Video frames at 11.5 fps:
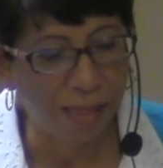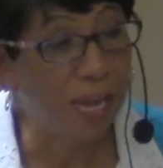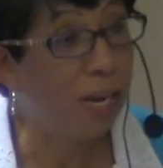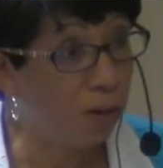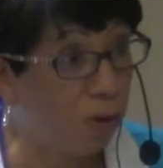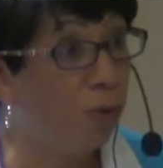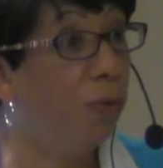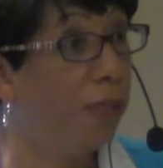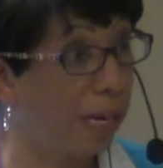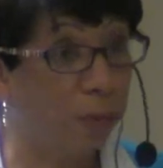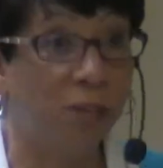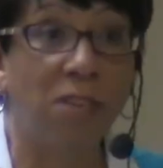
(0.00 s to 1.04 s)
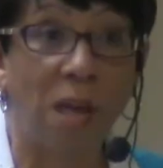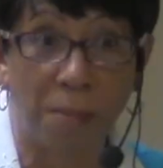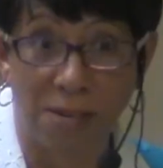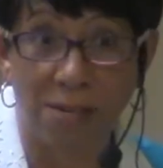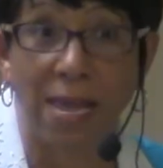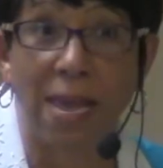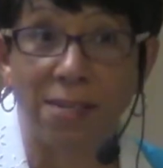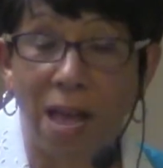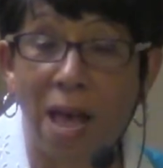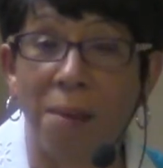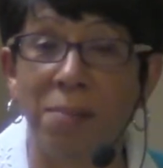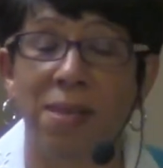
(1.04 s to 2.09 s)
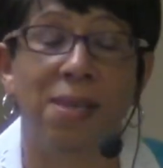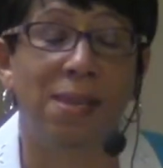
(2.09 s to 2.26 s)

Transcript: And they knew that it was coming to that time.